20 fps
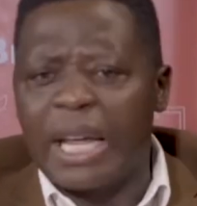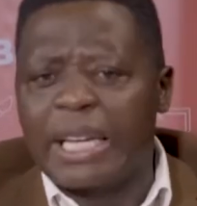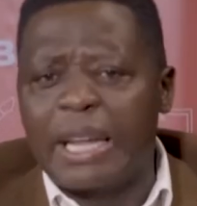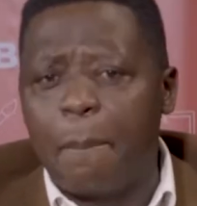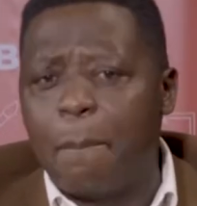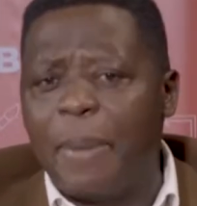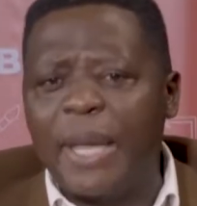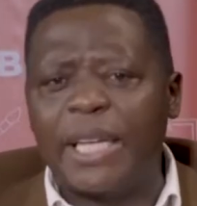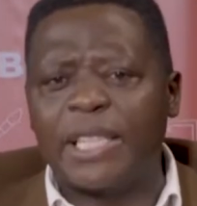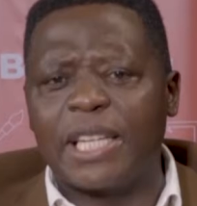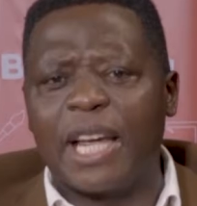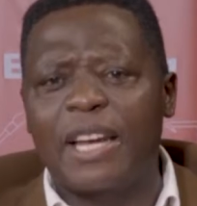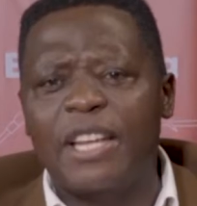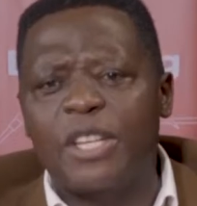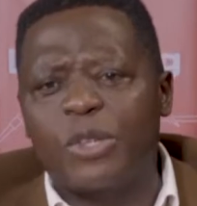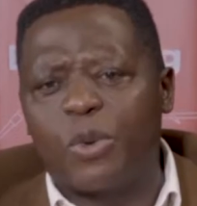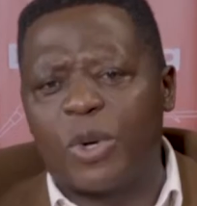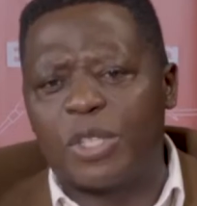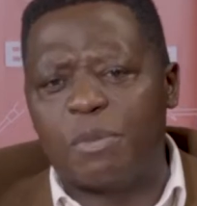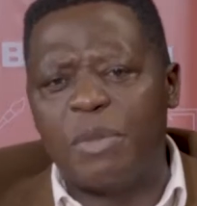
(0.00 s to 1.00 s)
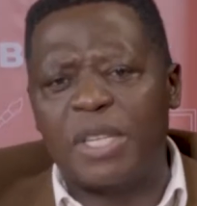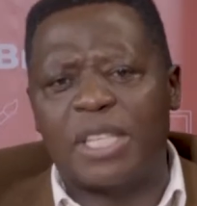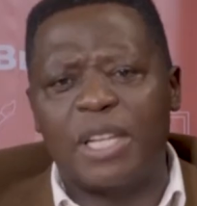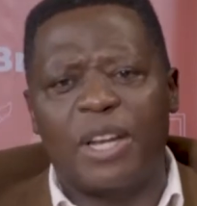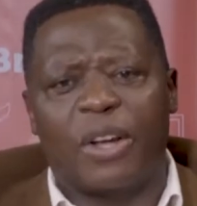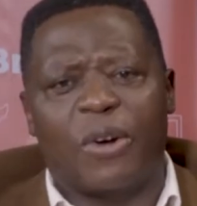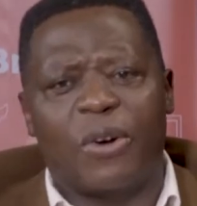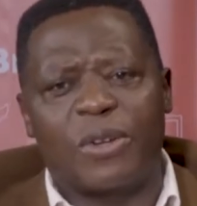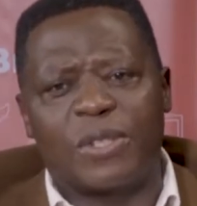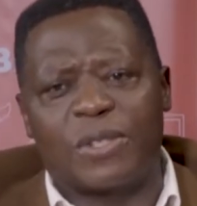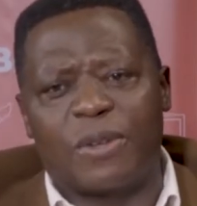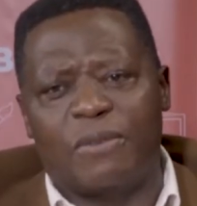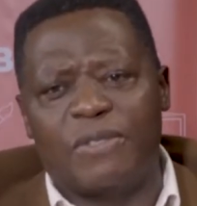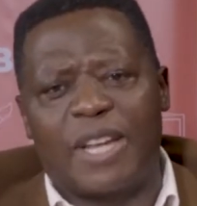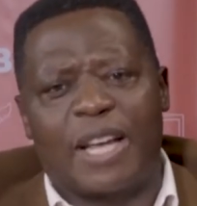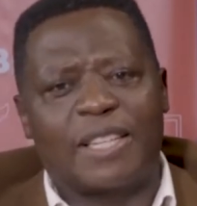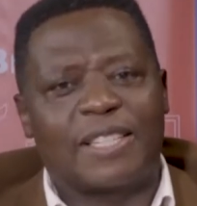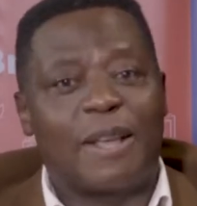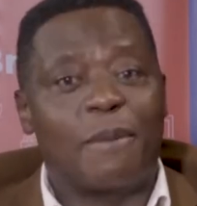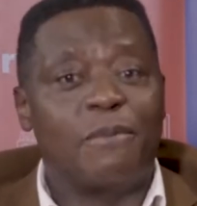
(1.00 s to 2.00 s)
The big challenge was meeting the cost of
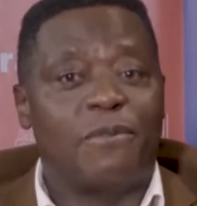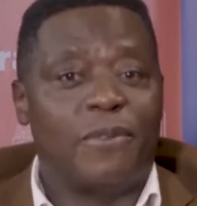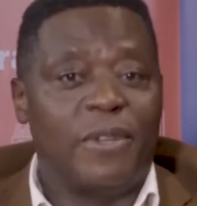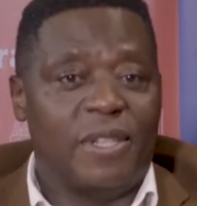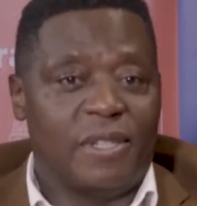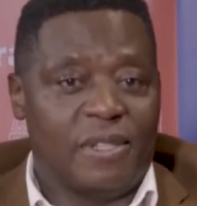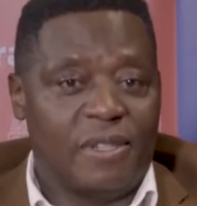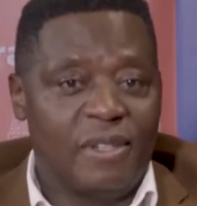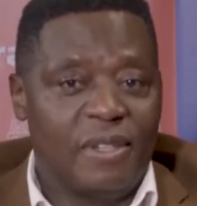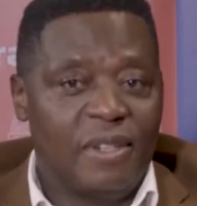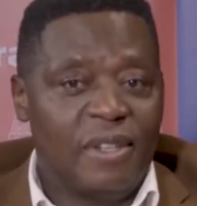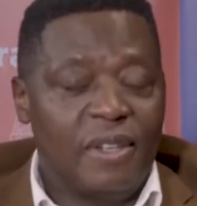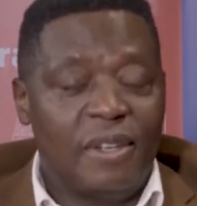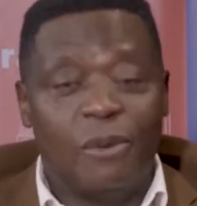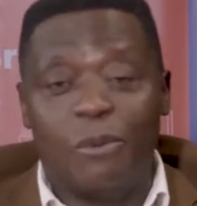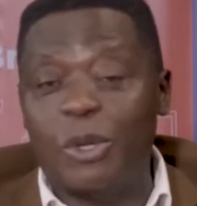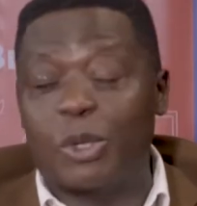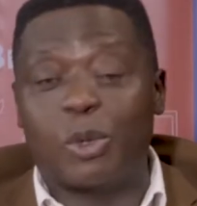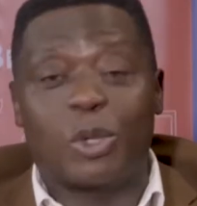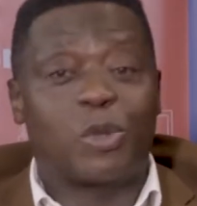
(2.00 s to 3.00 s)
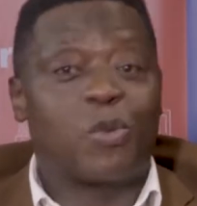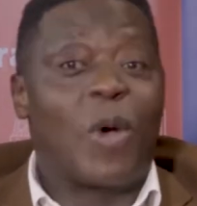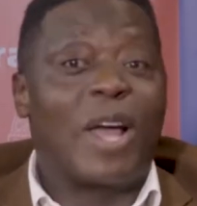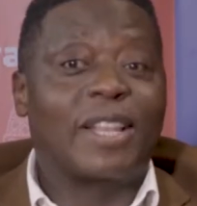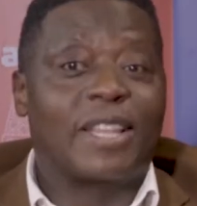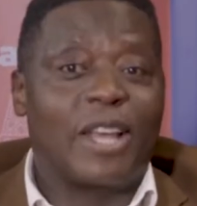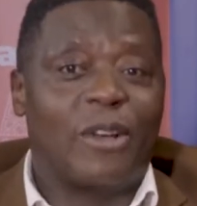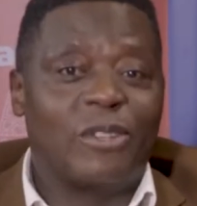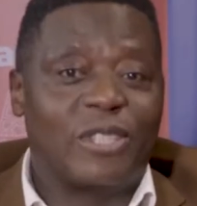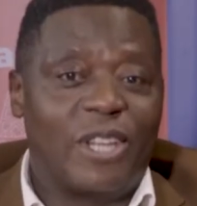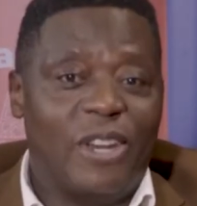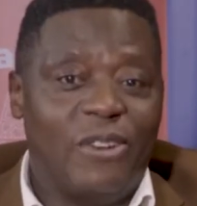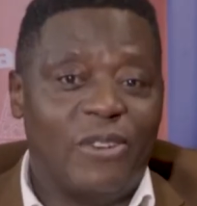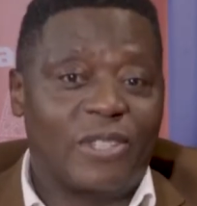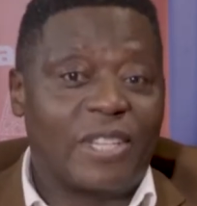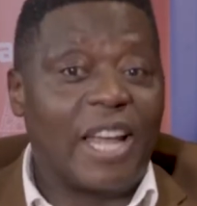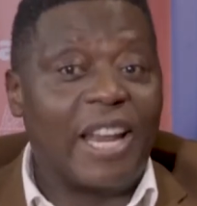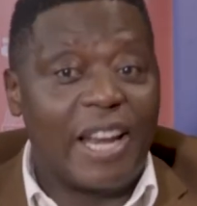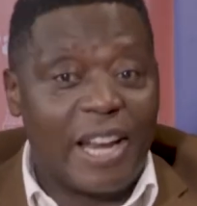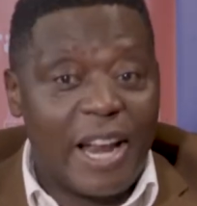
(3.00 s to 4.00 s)
the exam fees, which was 1,000
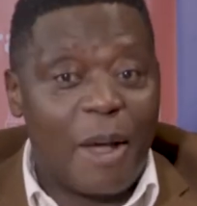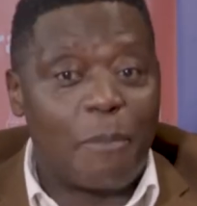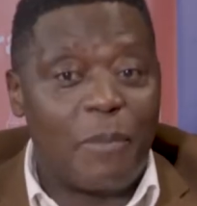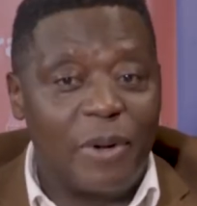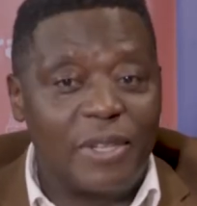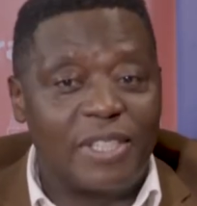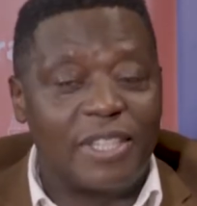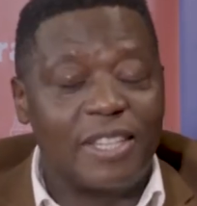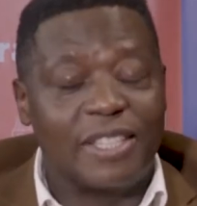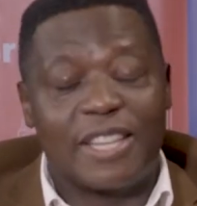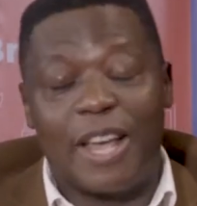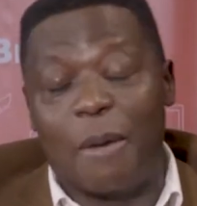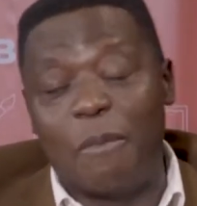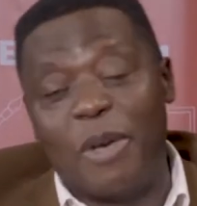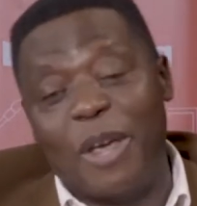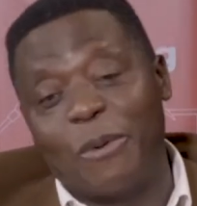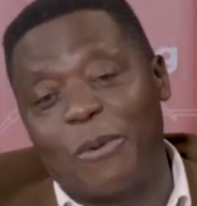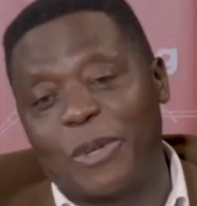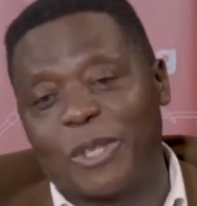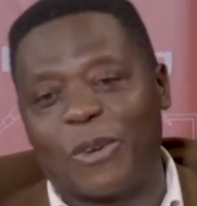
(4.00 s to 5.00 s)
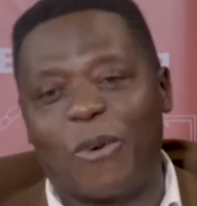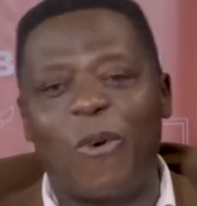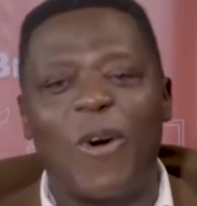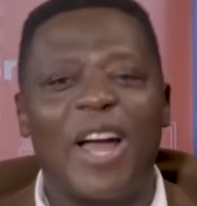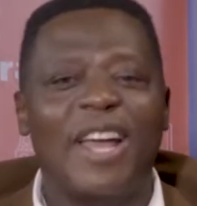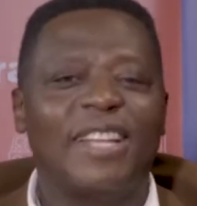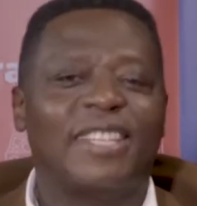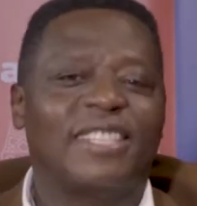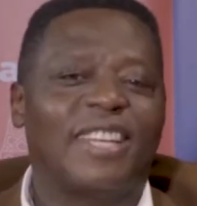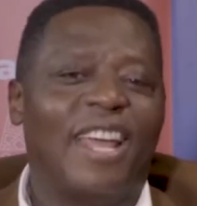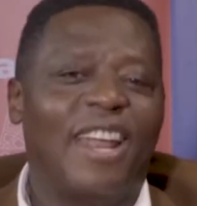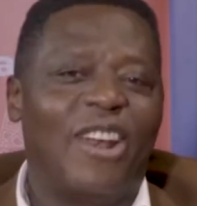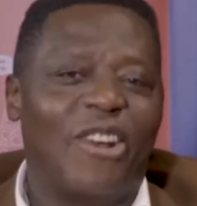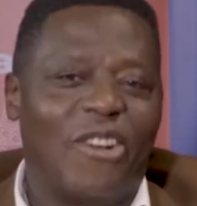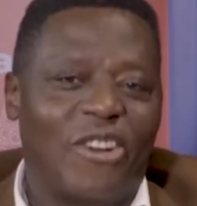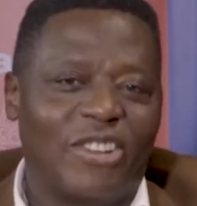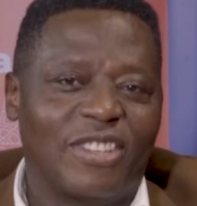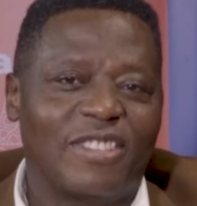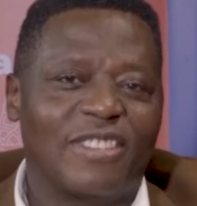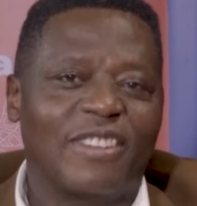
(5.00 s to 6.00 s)
euros. And at that point in time, it was quite a
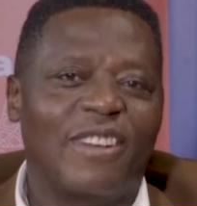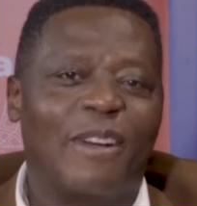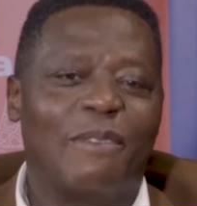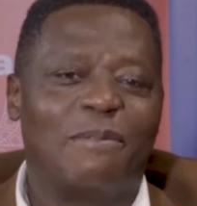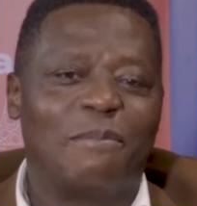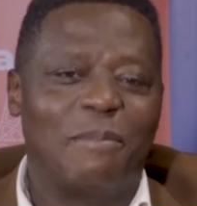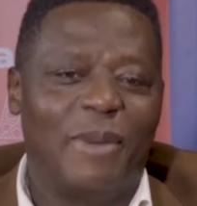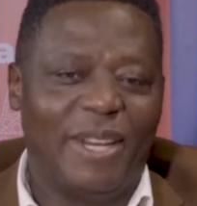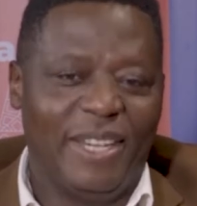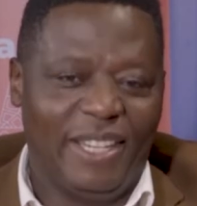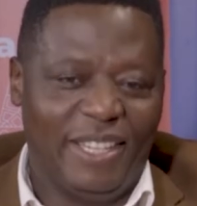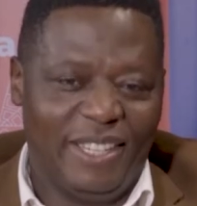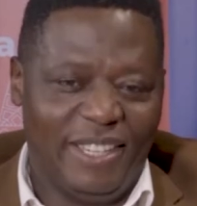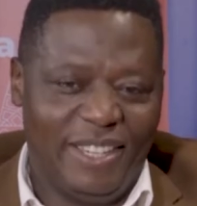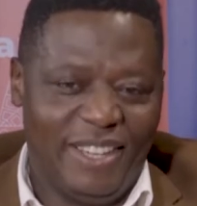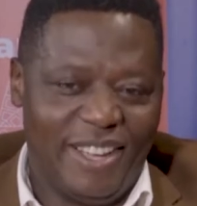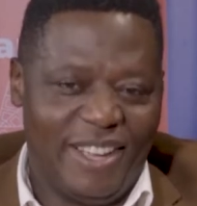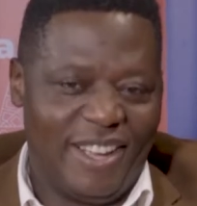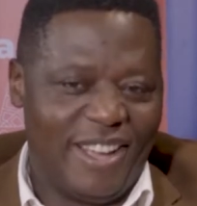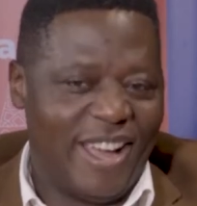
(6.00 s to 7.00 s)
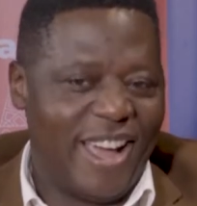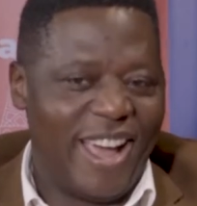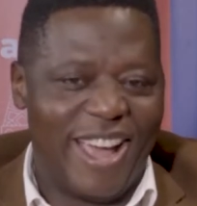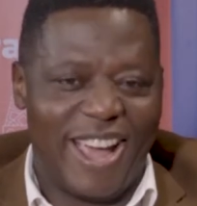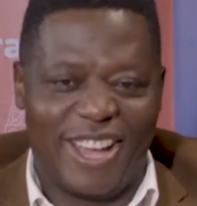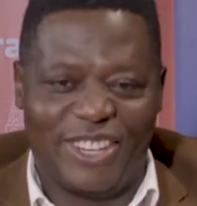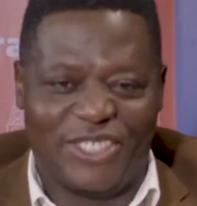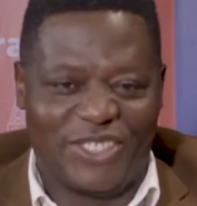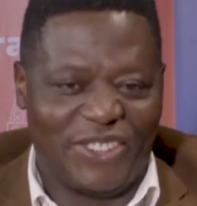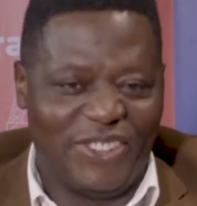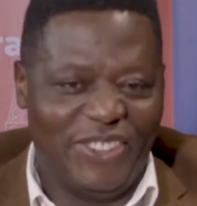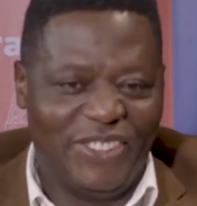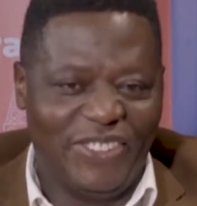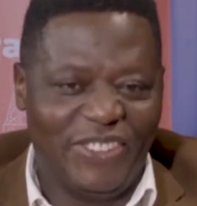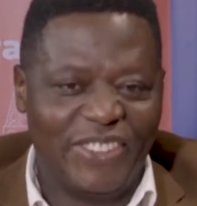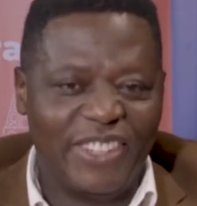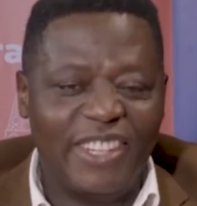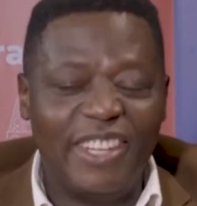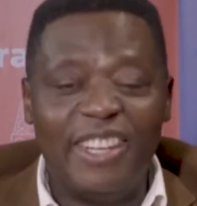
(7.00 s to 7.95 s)
lot of money, I assure you.